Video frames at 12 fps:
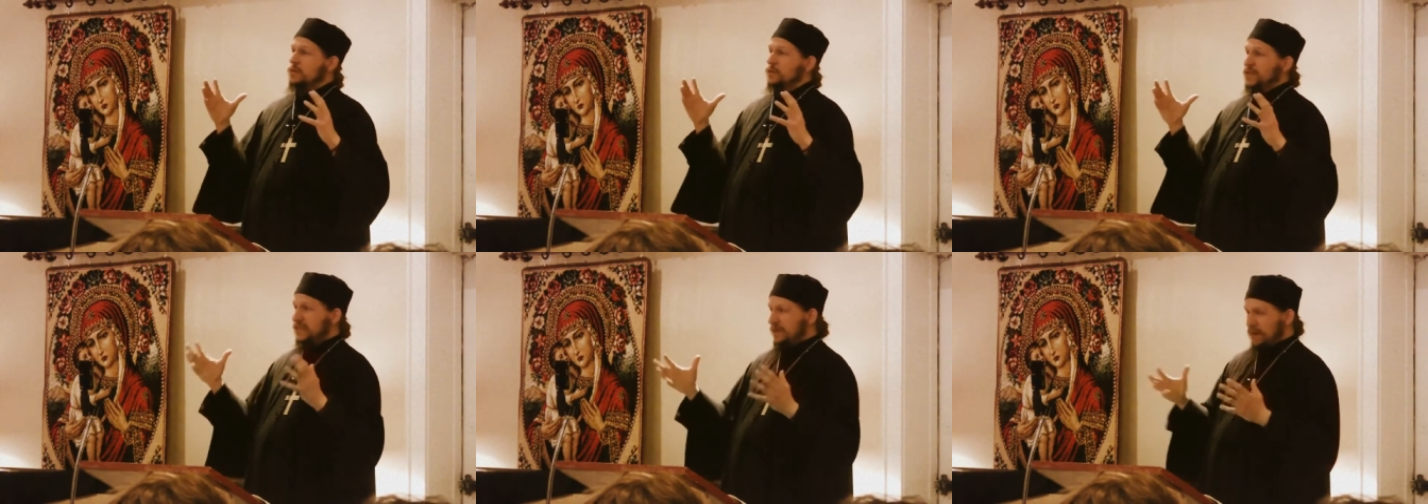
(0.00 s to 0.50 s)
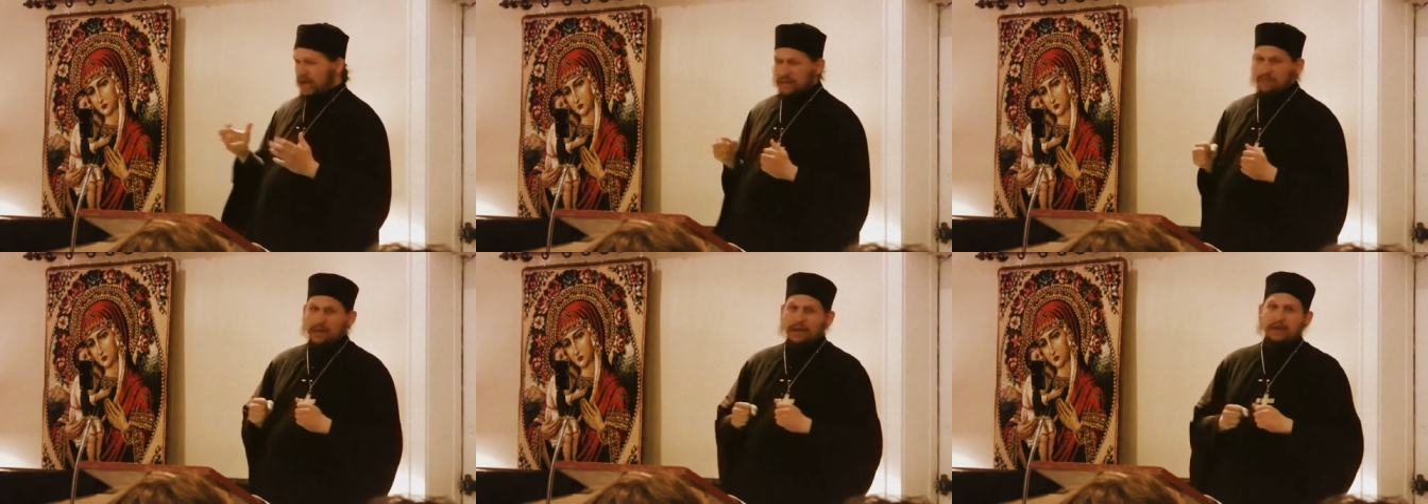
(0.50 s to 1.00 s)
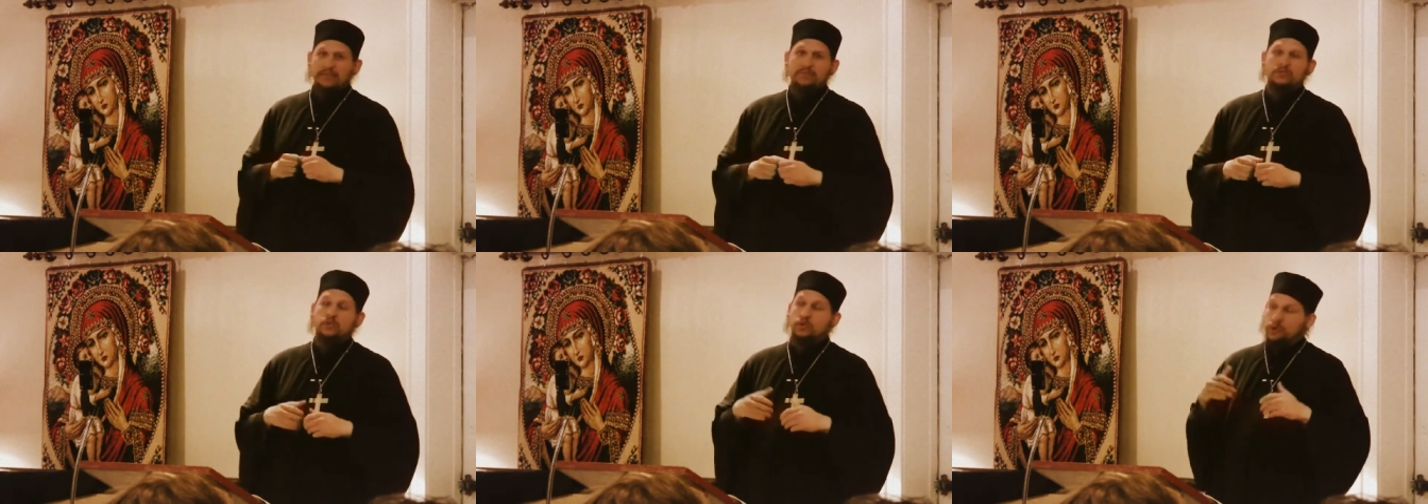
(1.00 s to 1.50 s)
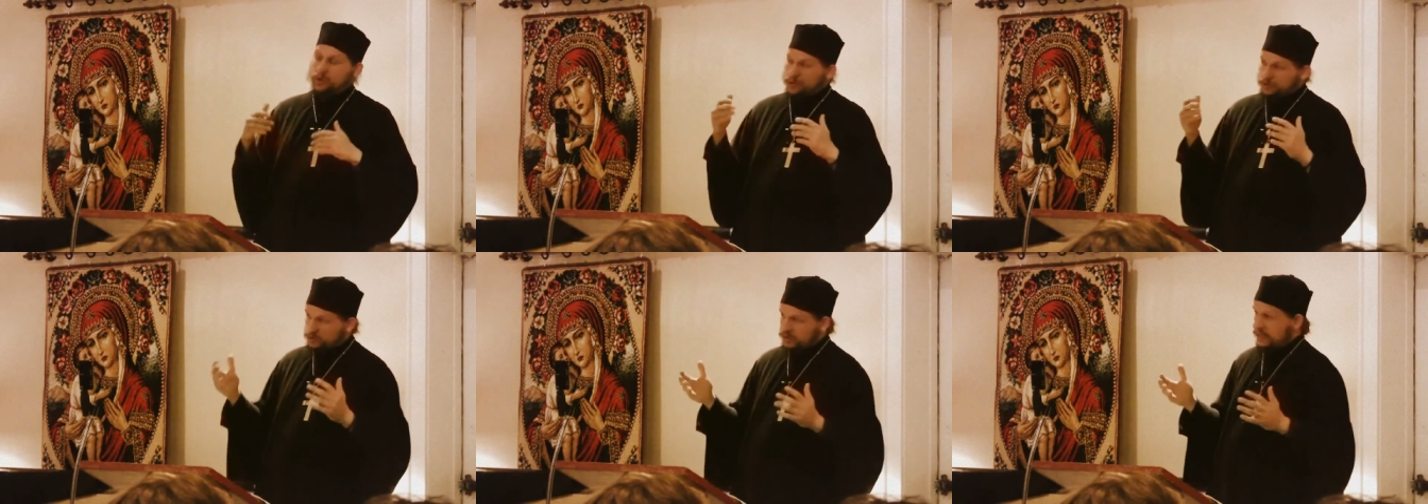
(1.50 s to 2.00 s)
when he came out of Mount Athos
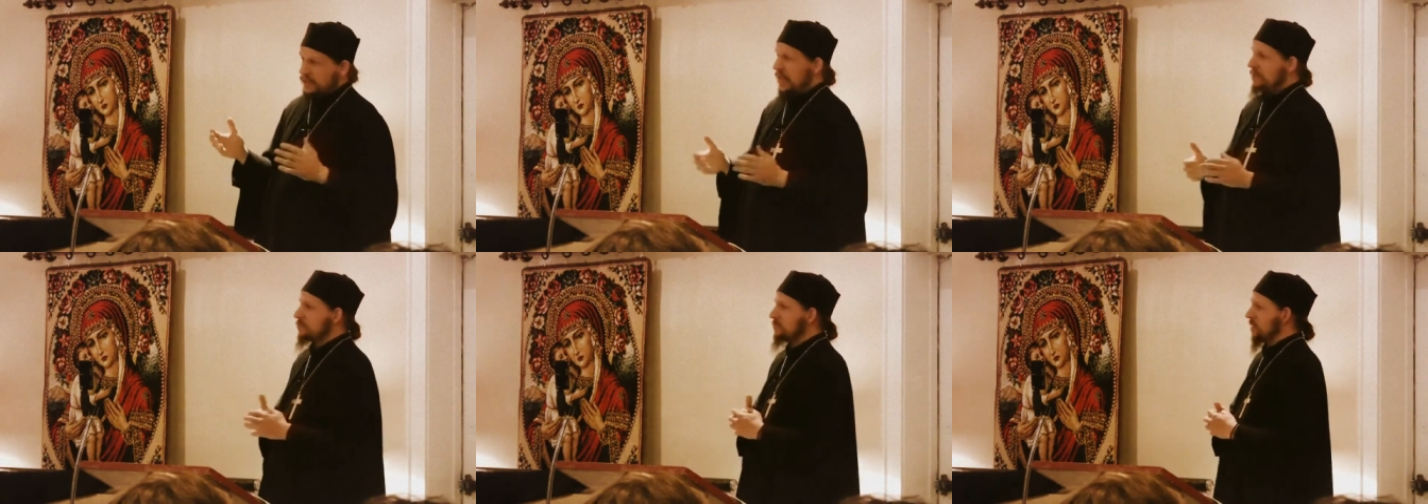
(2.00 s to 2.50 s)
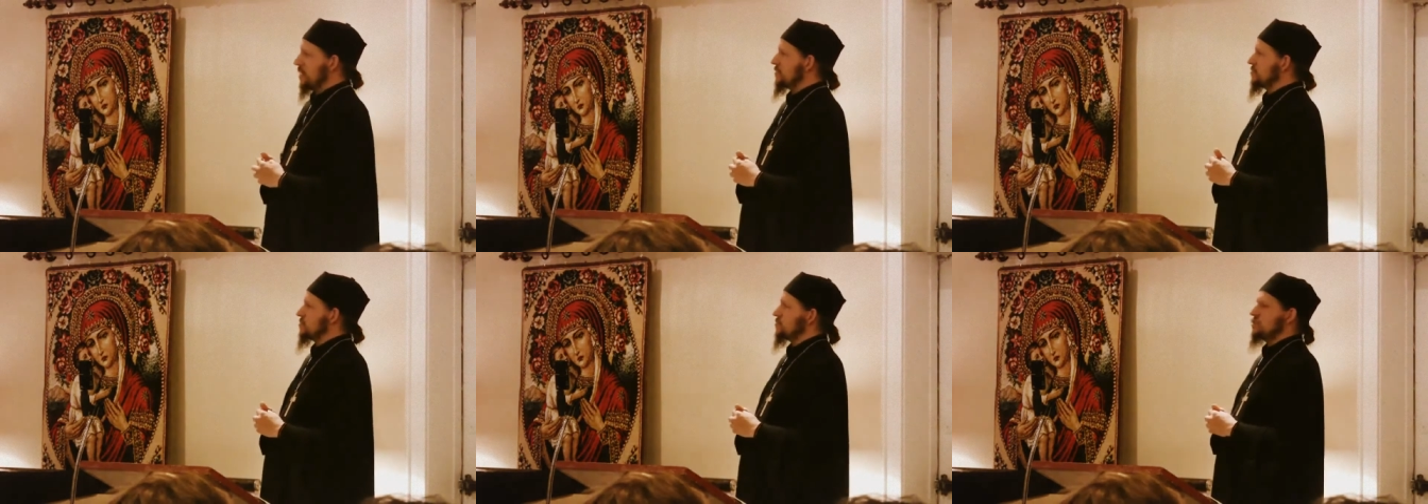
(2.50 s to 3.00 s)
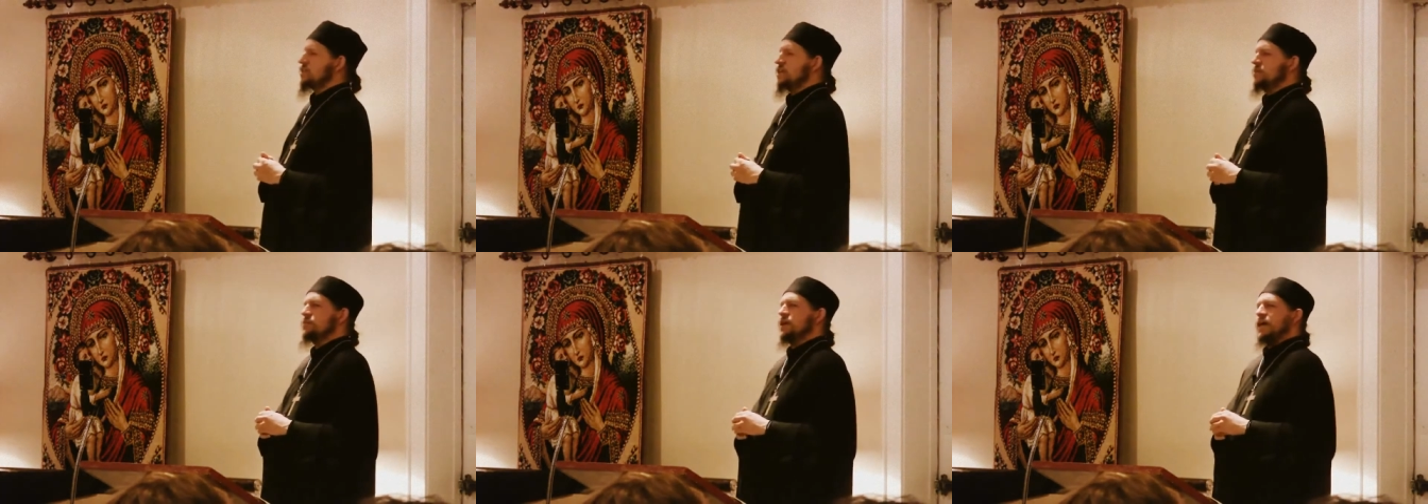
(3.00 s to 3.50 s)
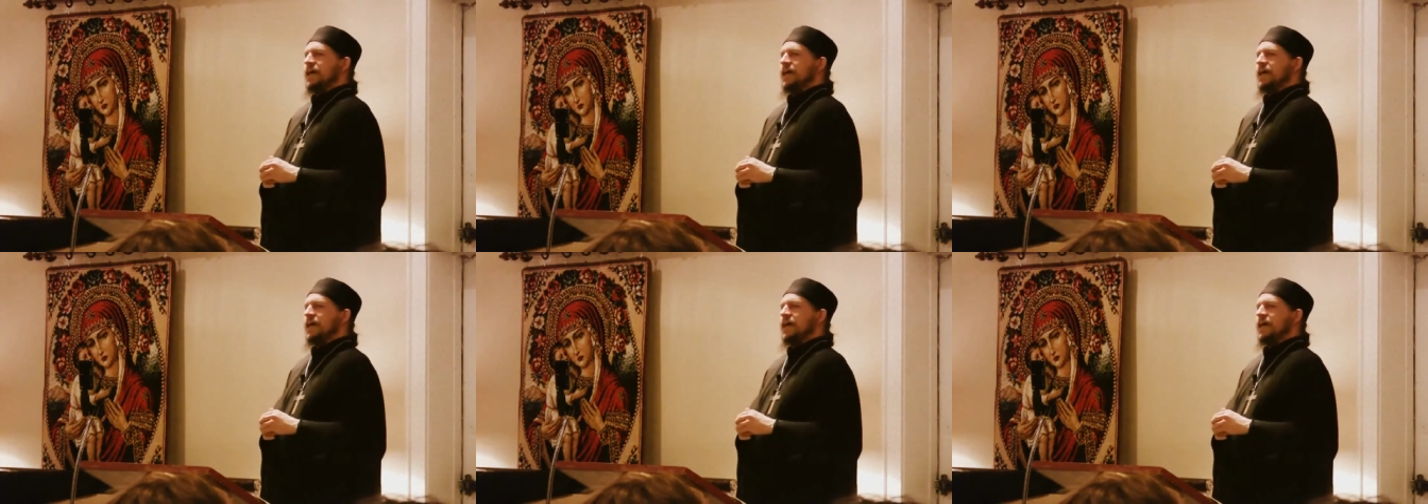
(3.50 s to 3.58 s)
or they came to Mount Athos to see him.